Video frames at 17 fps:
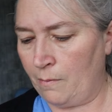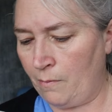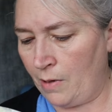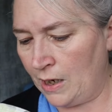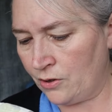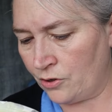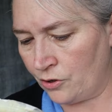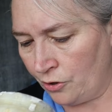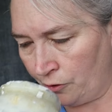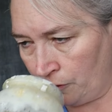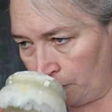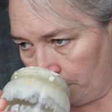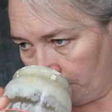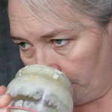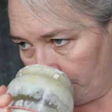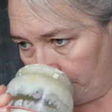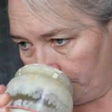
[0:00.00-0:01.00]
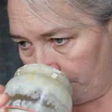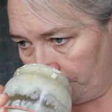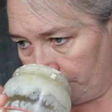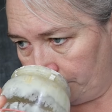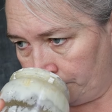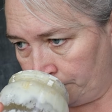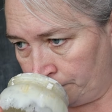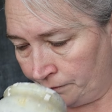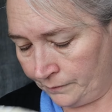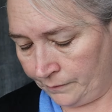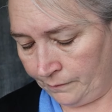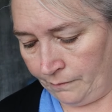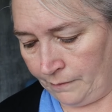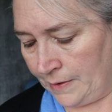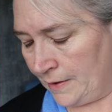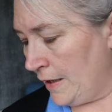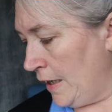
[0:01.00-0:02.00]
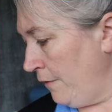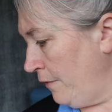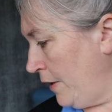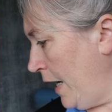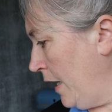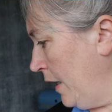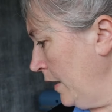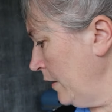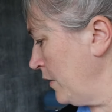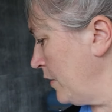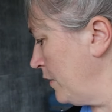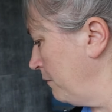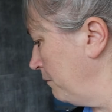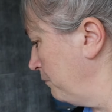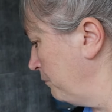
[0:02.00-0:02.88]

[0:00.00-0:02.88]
might do is leave it out.